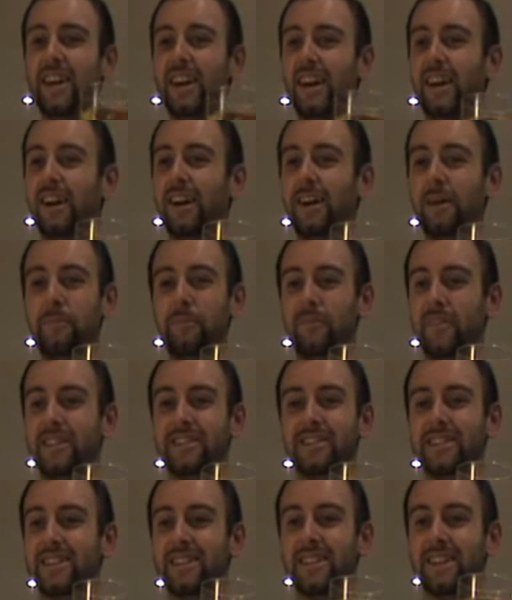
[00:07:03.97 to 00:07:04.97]

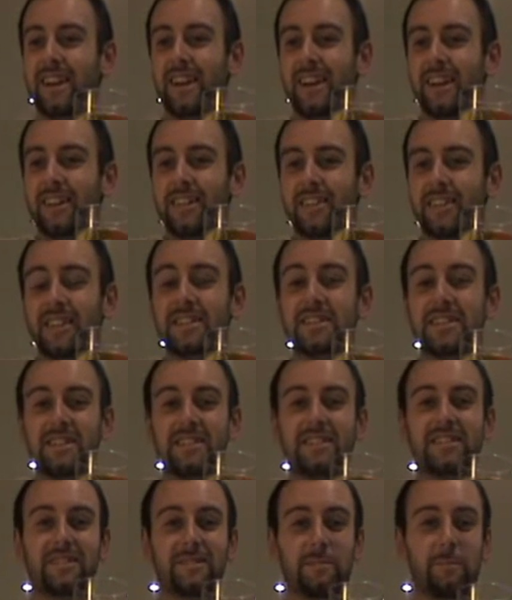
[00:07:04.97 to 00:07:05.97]
This
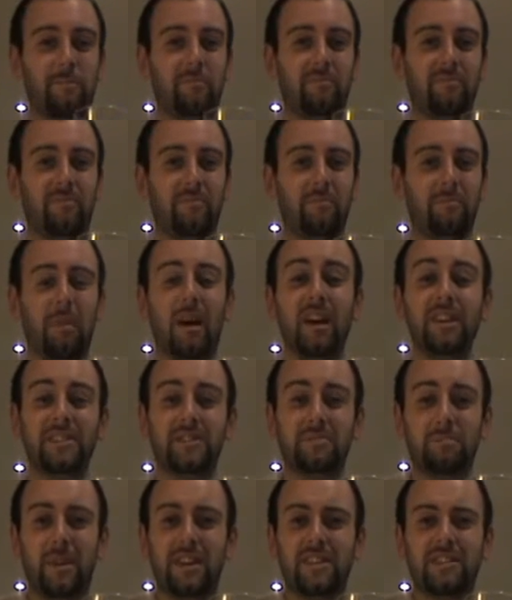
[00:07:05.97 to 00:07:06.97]
is my
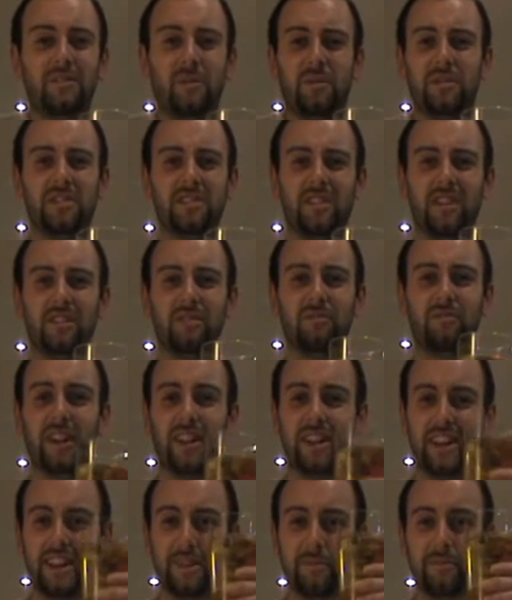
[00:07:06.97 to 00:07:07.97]
sort of cider,
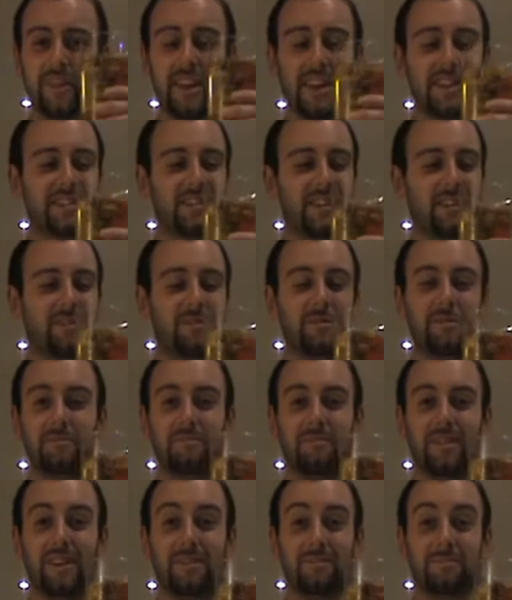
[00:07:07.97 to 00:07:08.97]
really. So,
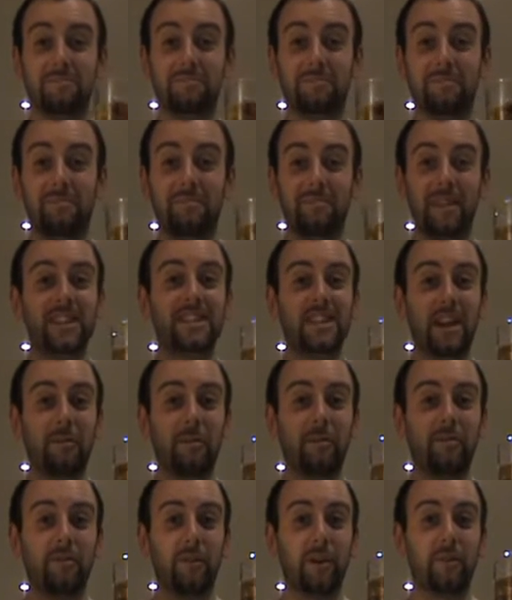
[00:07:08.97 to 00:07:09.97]
well, let's go
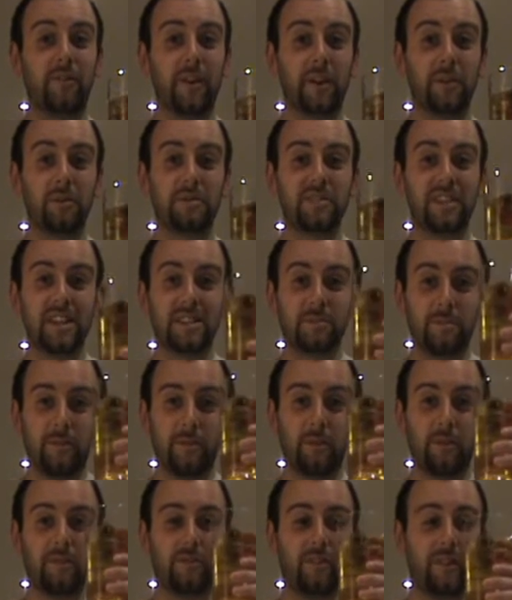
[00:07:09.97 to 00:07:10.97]
in for a final taste
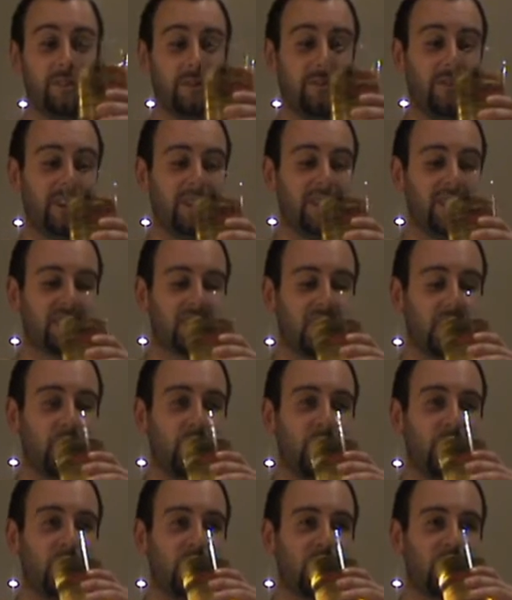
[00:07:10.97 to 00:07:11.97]
before a final verdict,
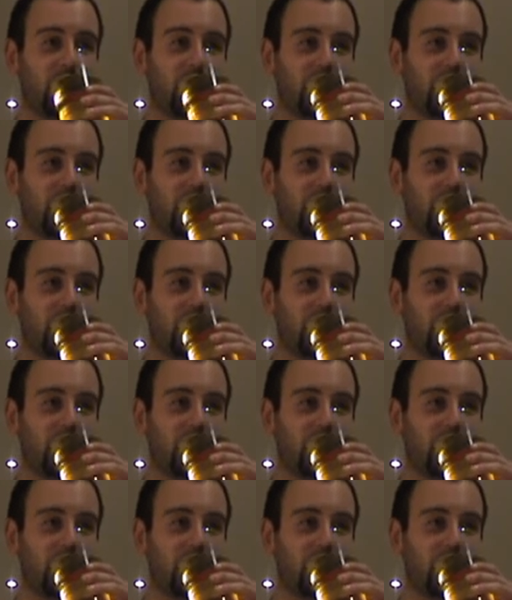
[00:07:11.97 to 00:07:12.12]
shall we?